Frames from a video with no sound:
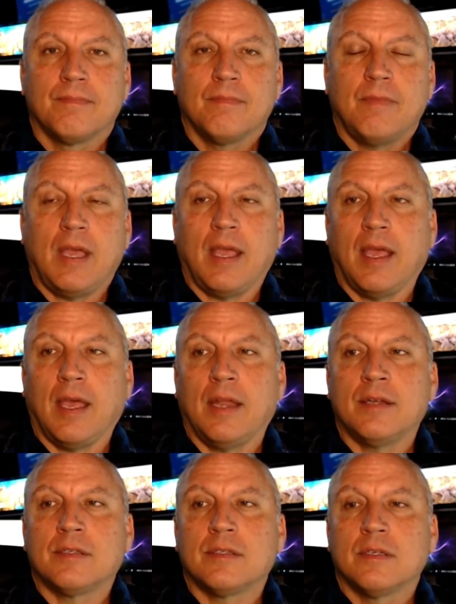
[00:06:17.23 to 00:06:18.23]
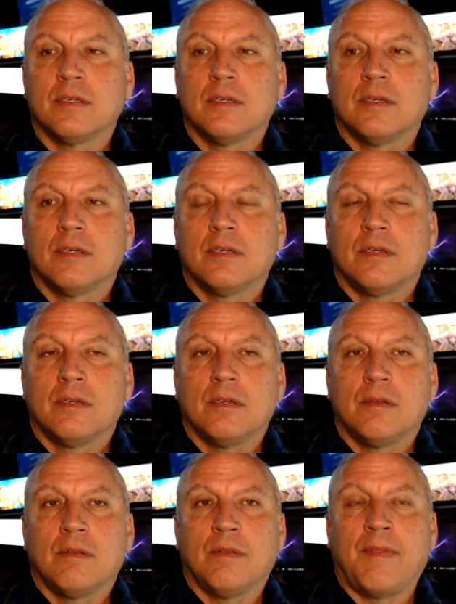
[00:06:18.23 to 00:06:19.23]
And
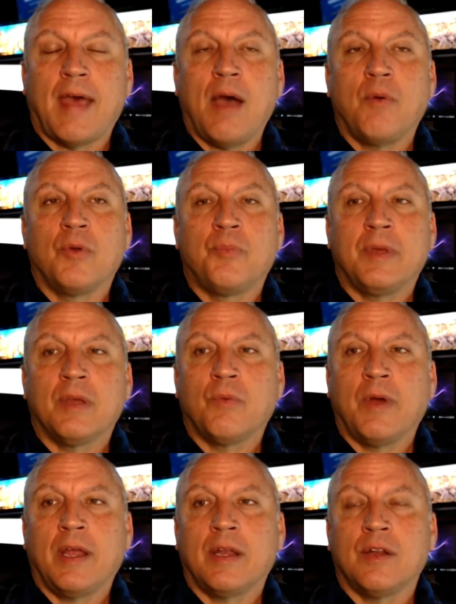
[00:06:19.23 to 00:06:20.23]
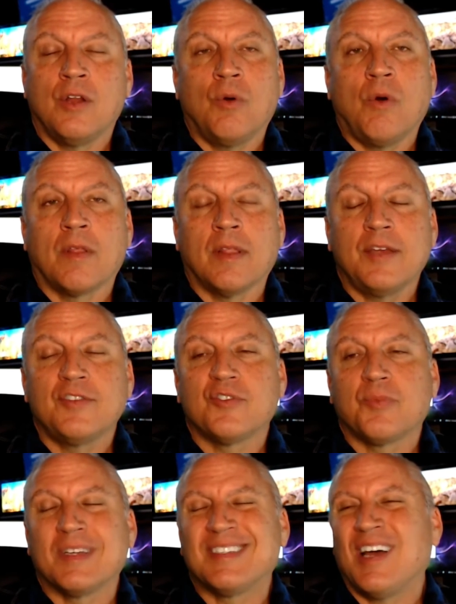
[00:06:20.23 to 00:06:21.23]
that would be a way to know all the license
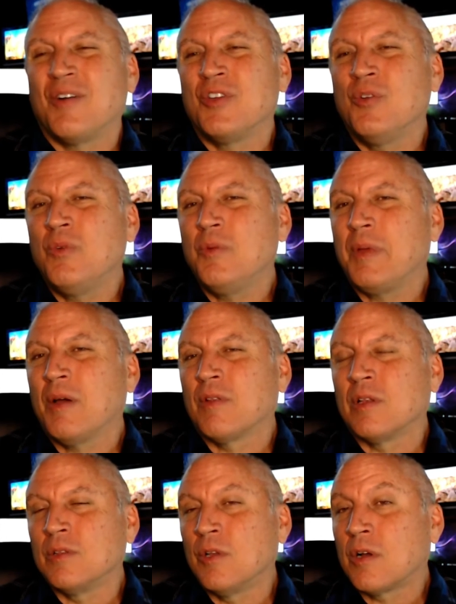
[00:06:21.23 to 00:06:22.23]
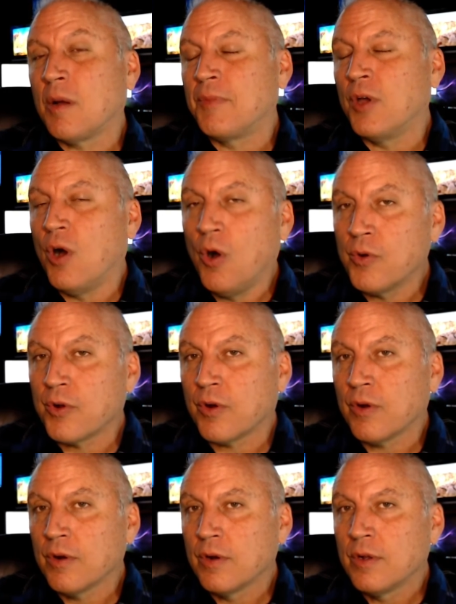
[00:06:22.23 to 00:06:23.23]
plates. Now, you wouldn't be able to look up the
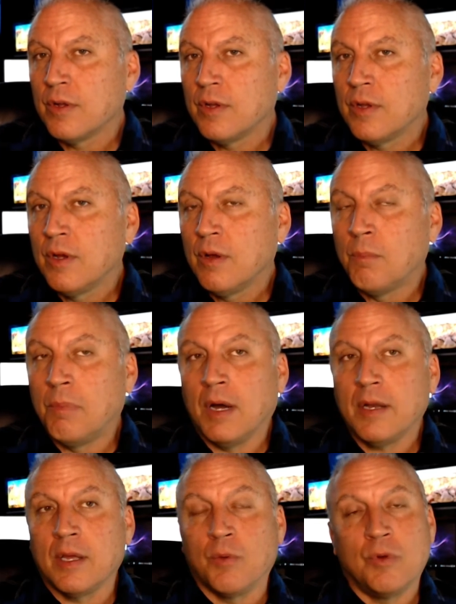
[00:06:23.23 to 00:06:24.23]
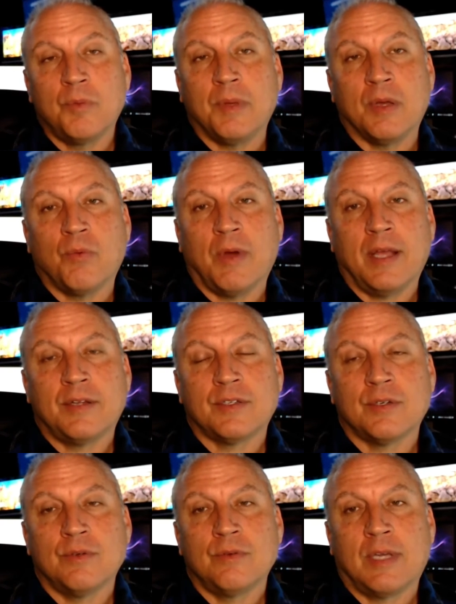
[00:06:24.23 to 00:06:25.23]
owner, but it would be a way
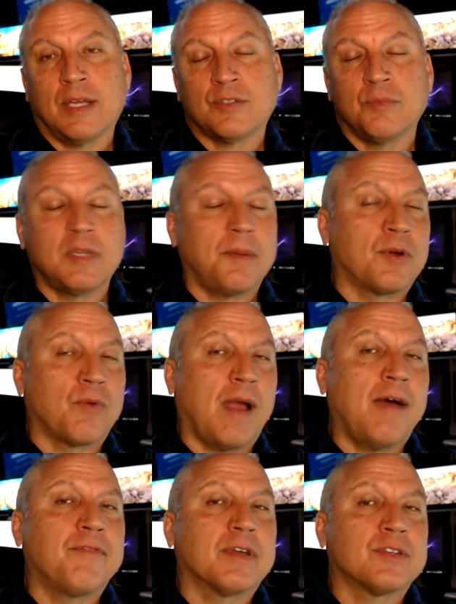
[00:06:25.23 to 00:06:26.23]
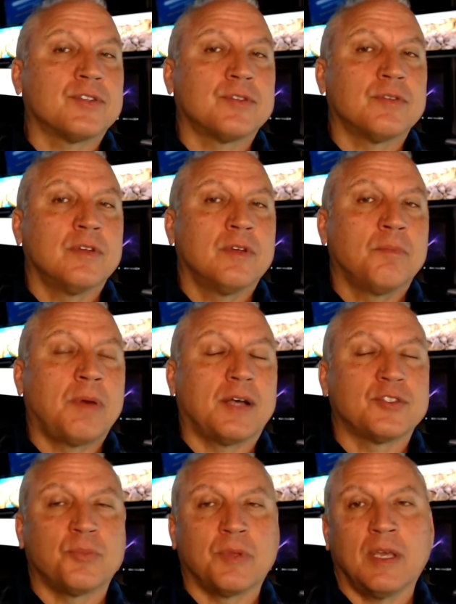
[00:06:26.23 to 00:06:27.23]
to get some demographics
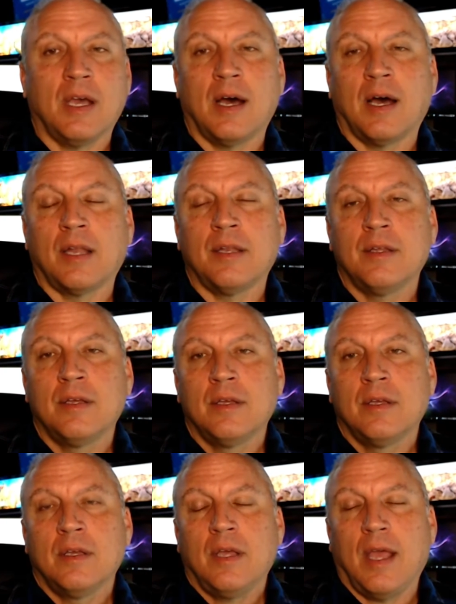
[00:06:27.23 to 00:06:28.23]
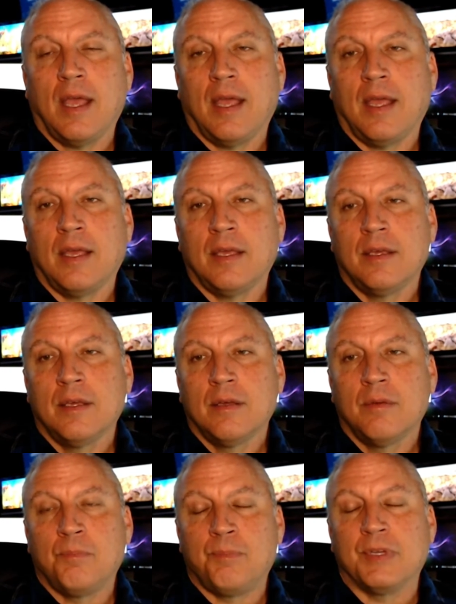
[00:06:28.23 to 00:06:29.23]
possibly on a
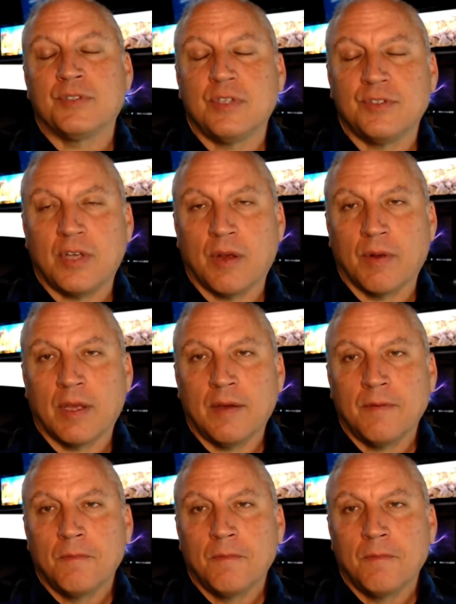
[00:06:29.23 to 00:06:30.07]
business area.